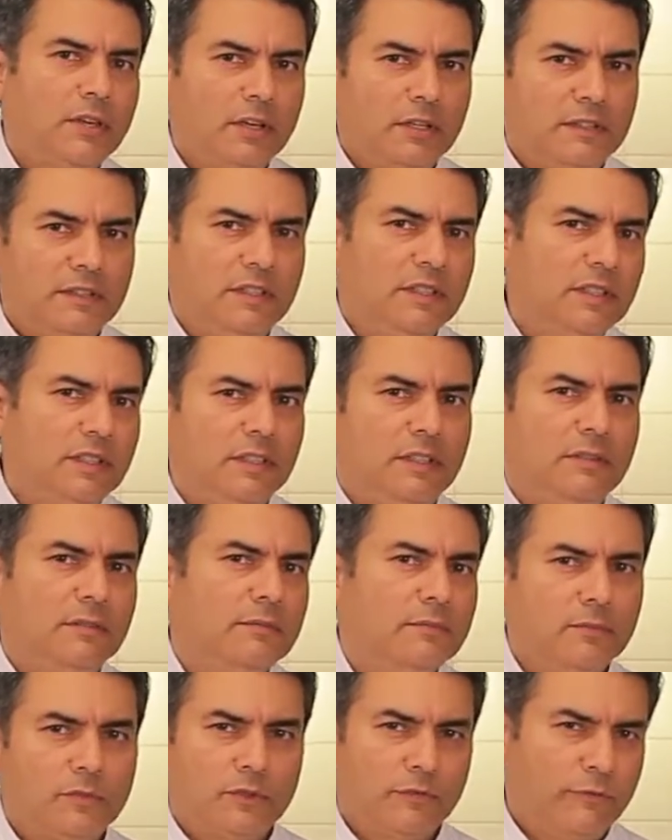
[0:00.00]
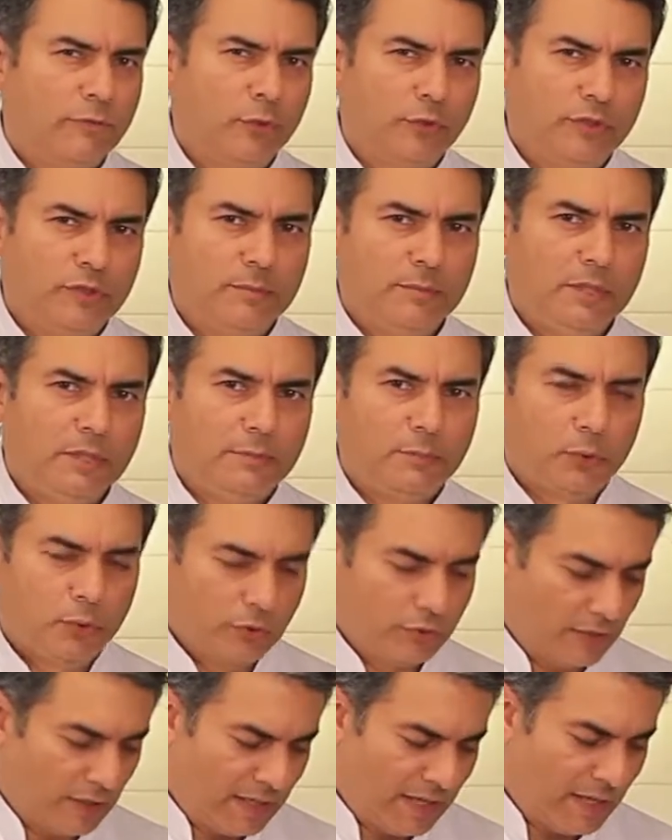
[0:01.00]
30 to 40
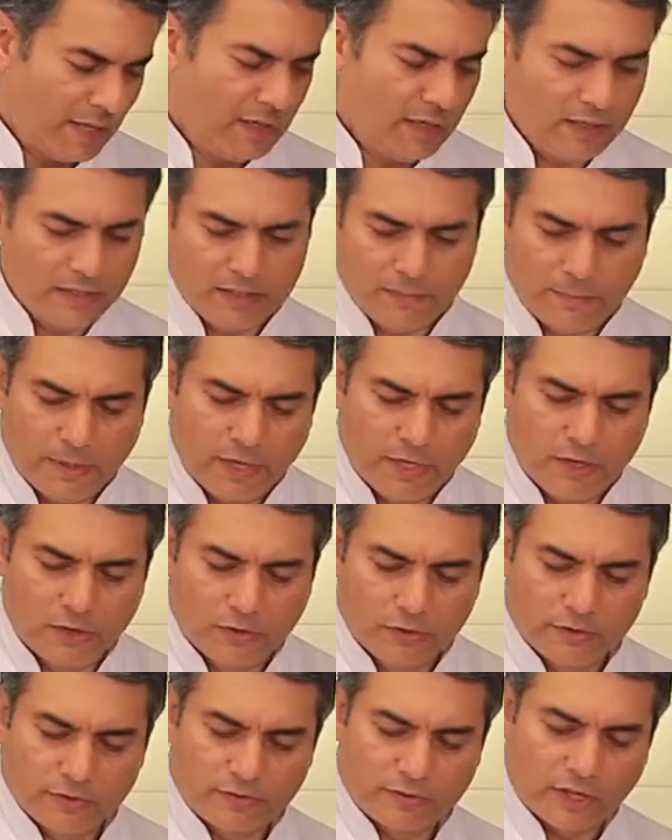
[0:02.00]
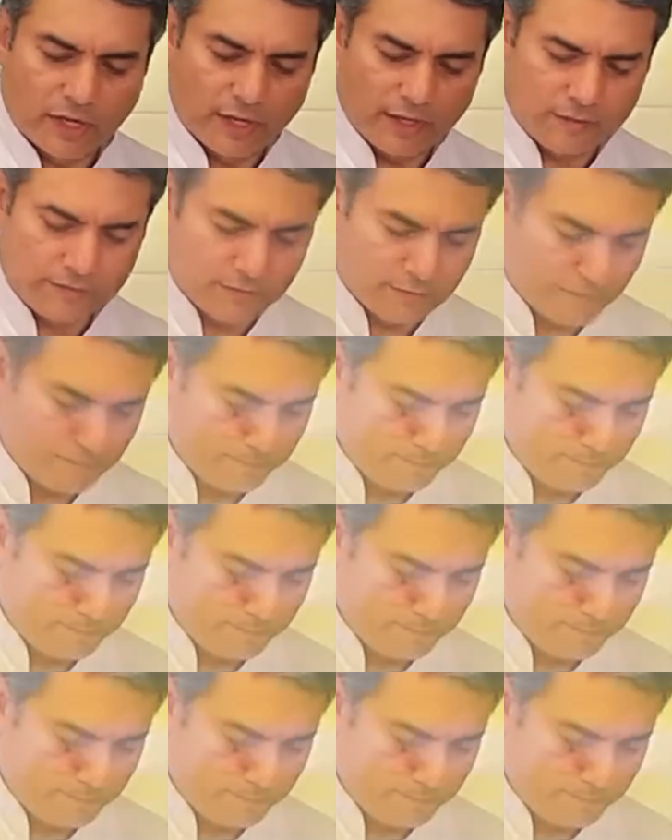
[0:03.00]
meatballs, again, depending on the size.